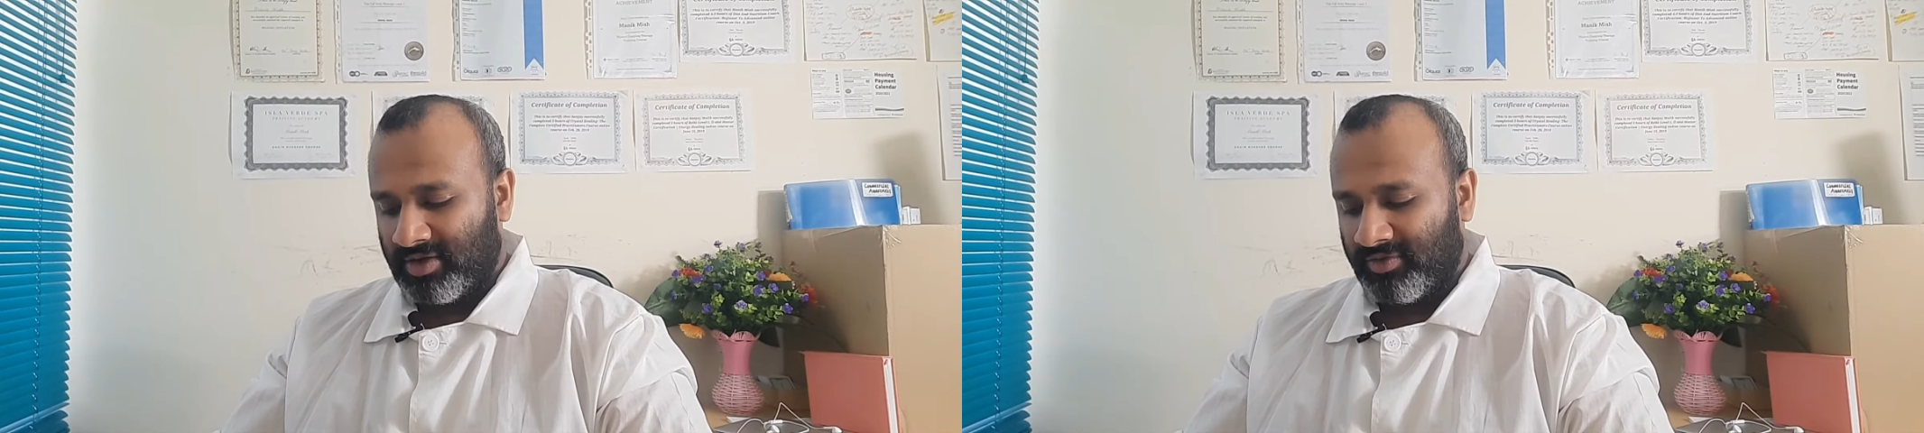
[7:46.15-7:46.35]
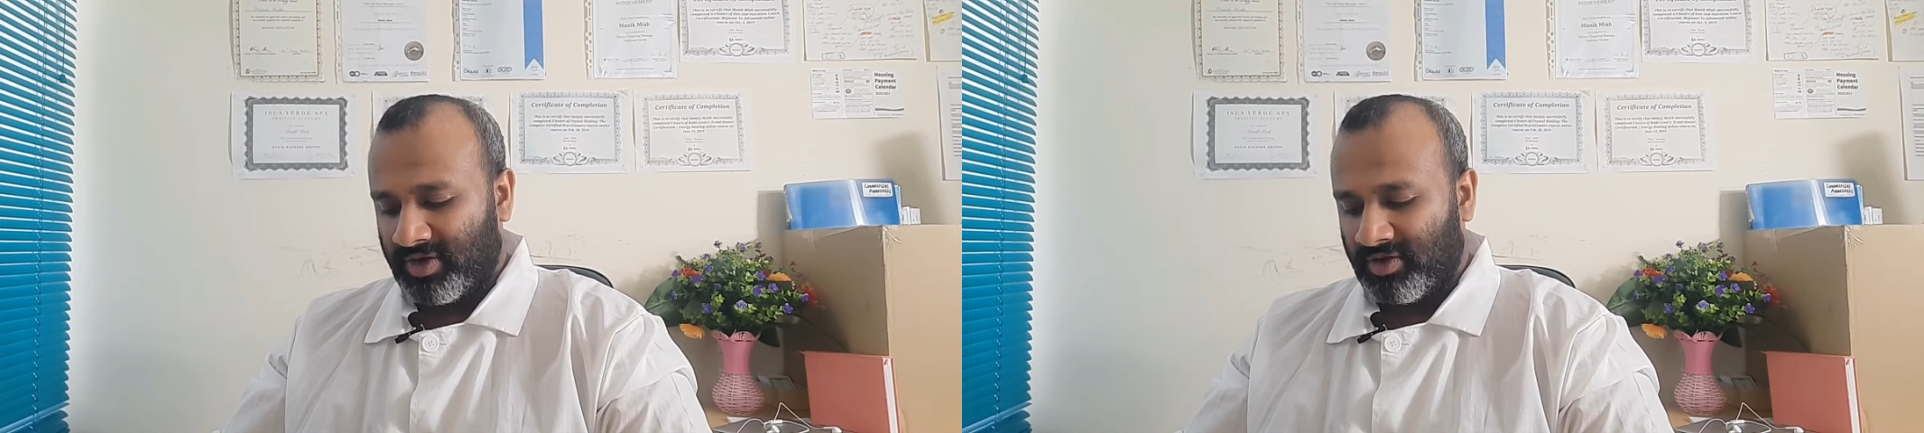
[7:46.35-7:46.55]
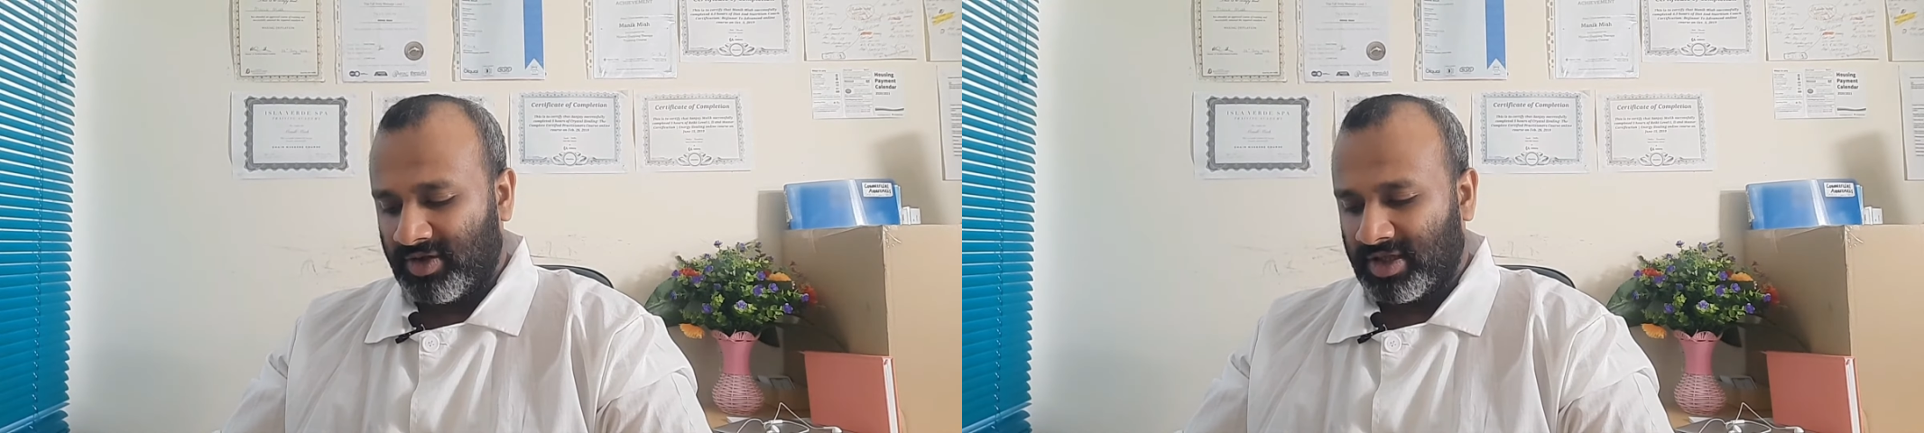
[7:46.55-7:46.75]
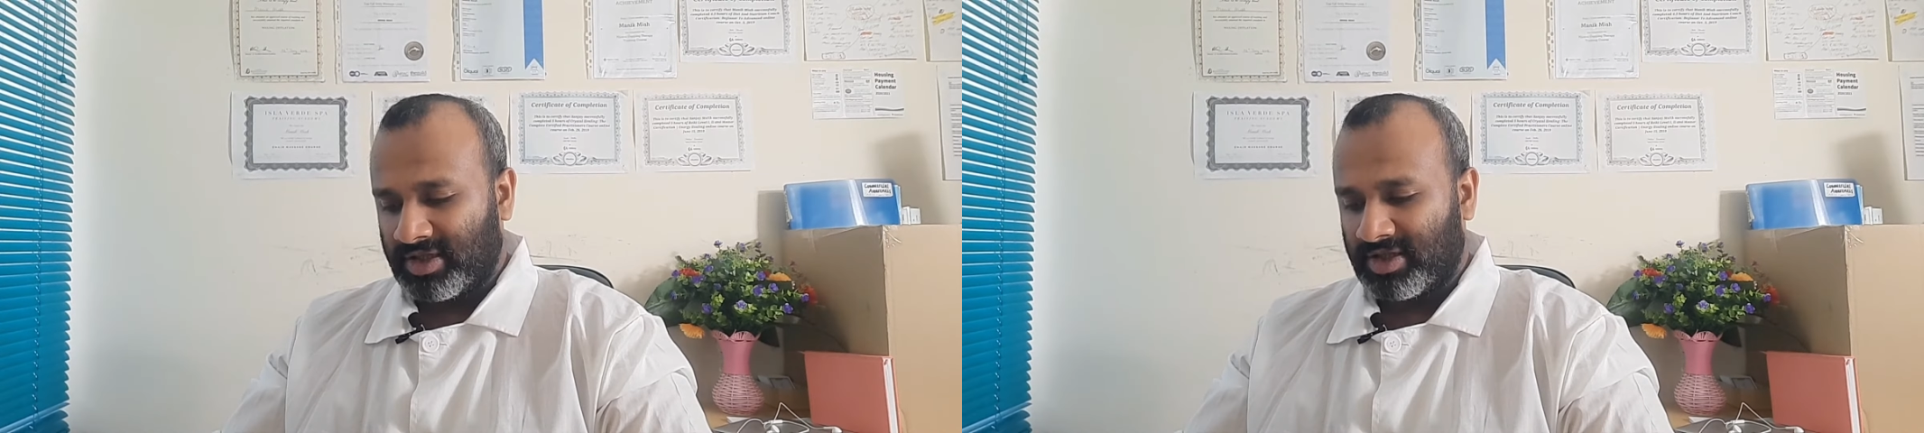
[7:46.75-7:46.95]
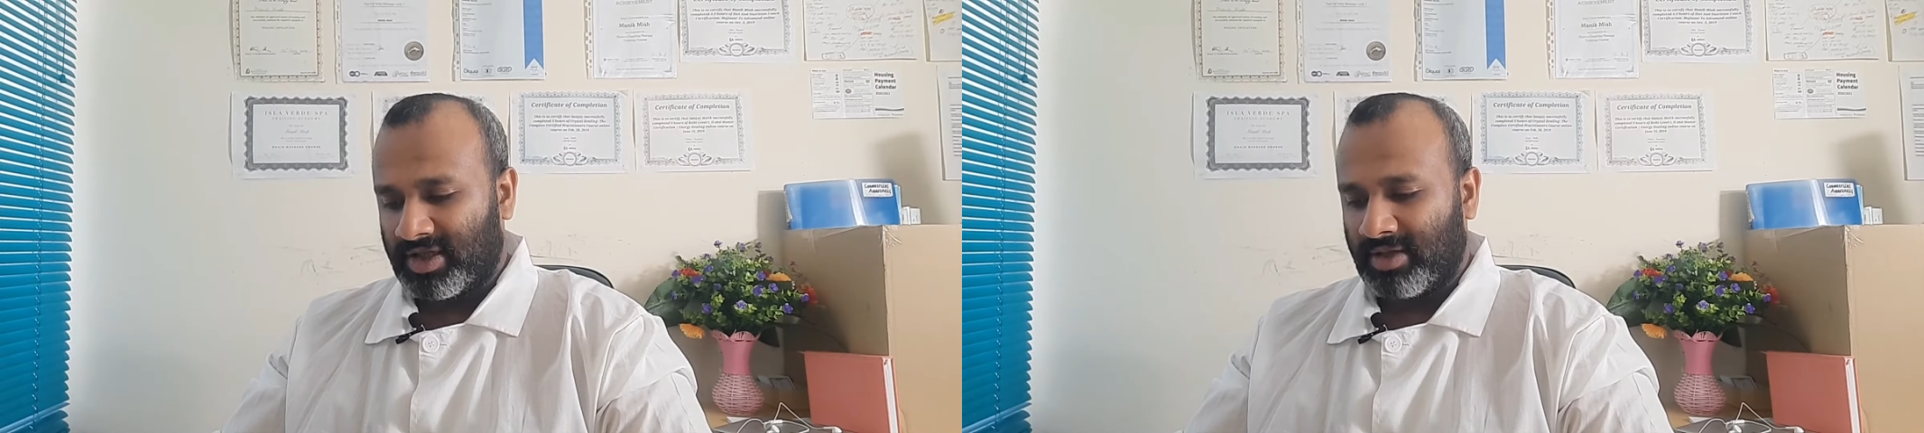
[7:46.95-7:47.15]

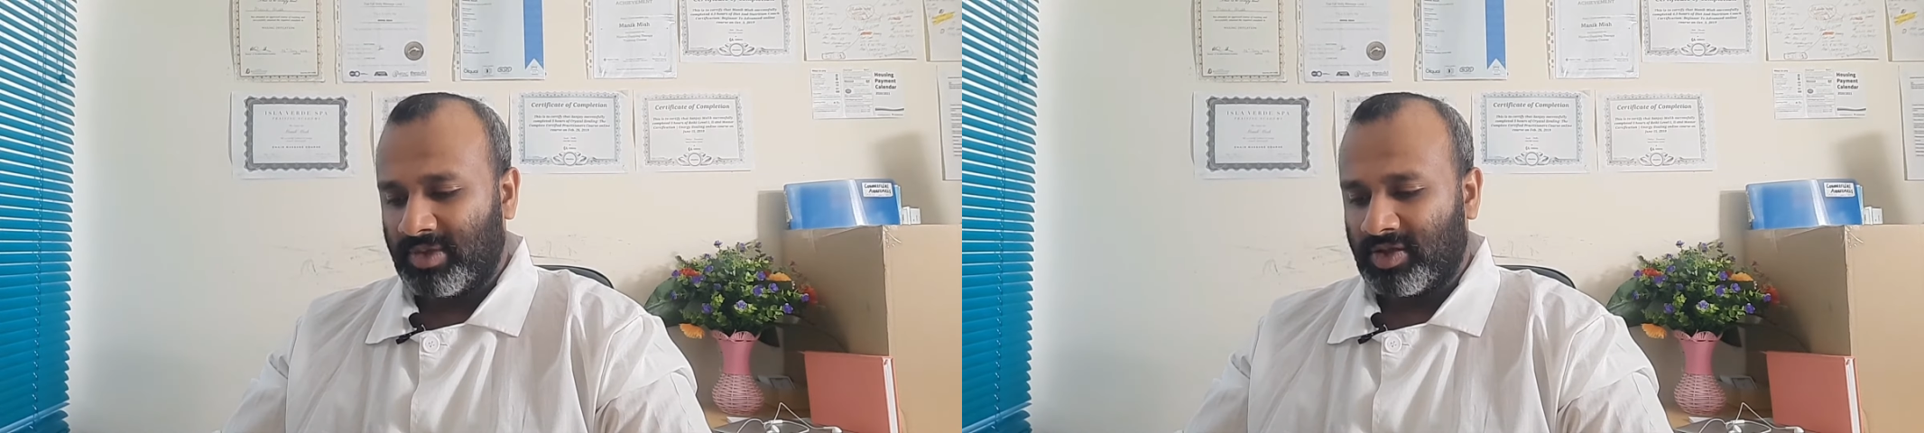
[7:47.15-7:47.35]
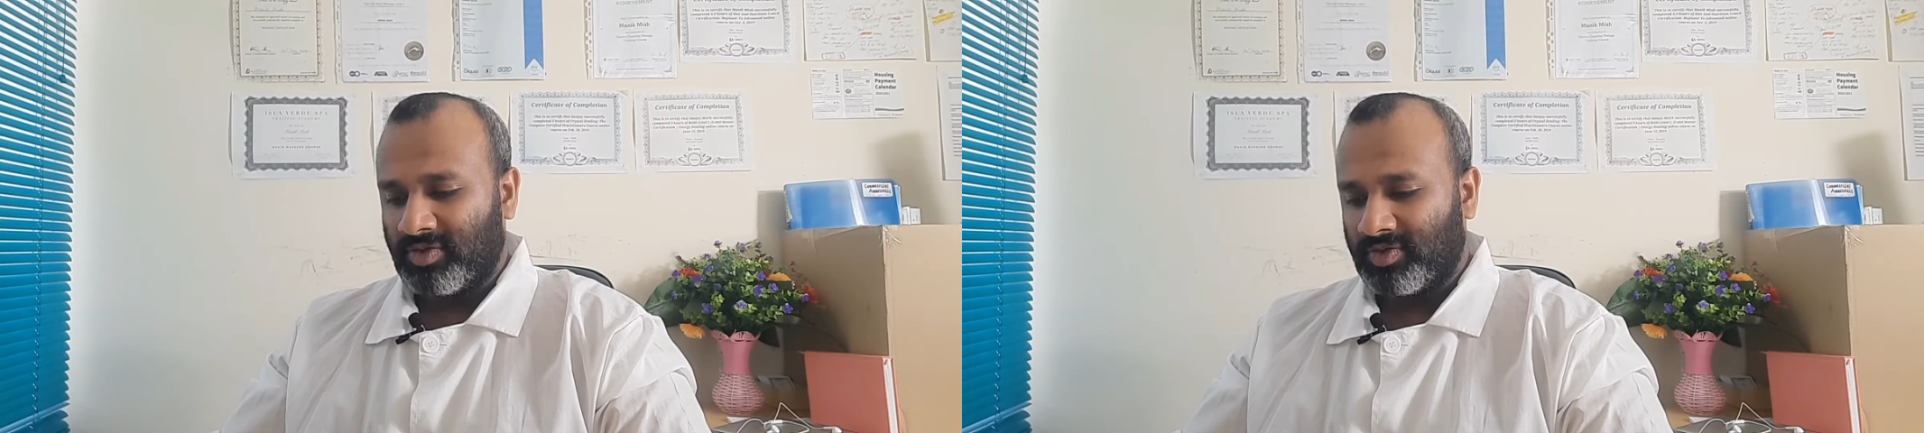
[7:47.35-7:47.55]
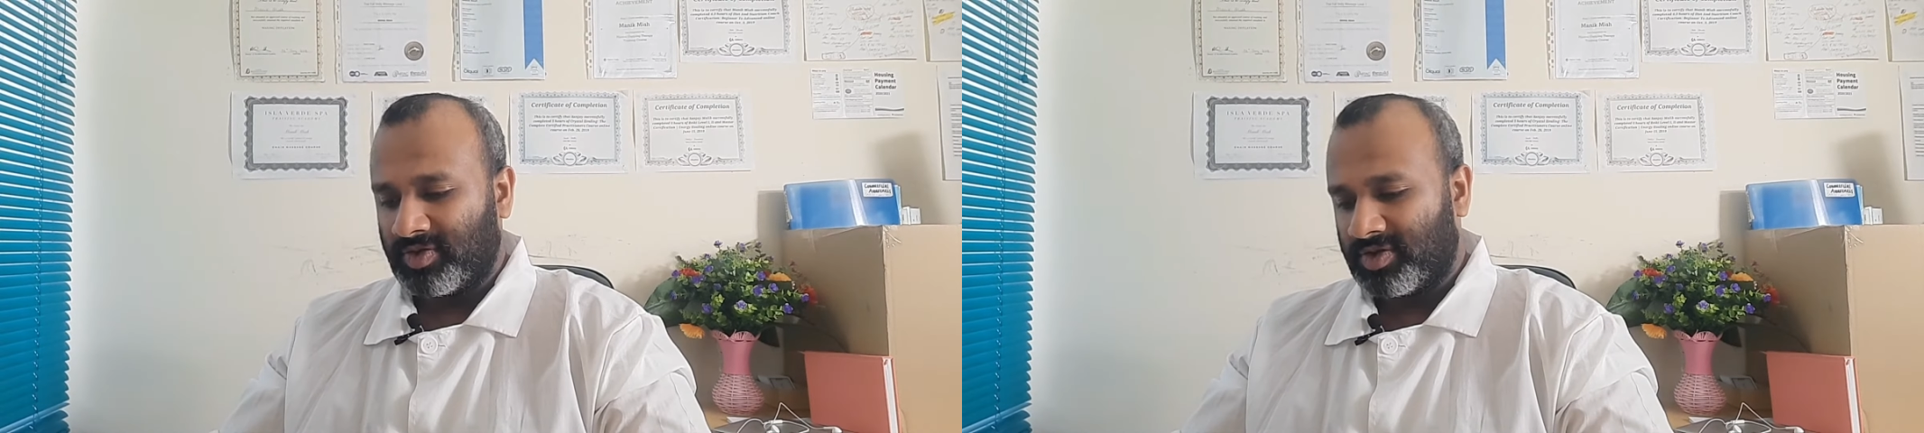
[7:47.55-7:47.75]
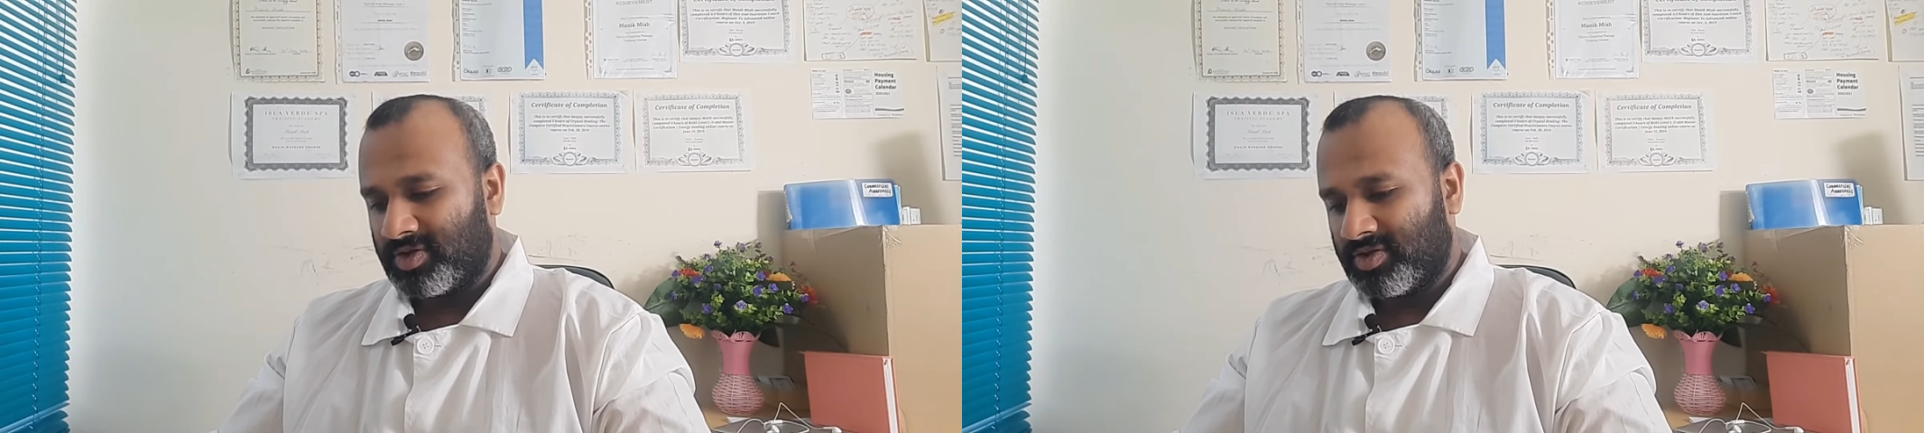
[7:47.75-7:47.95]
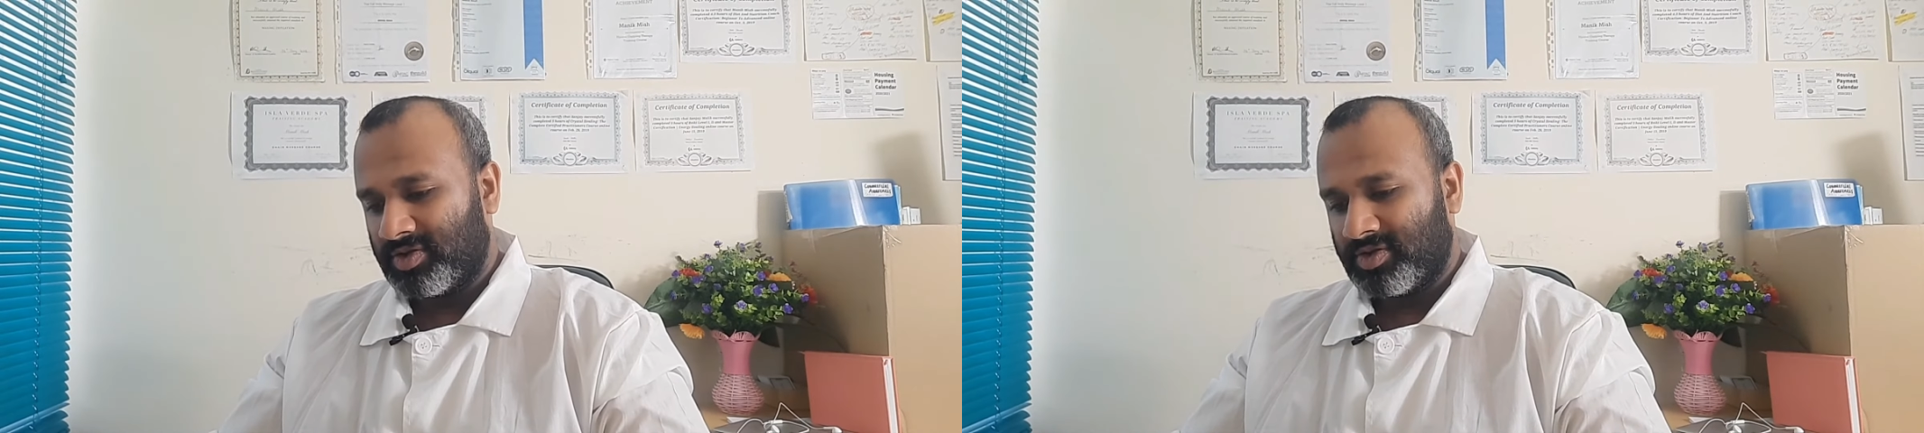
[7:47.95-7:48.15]
various chemicals.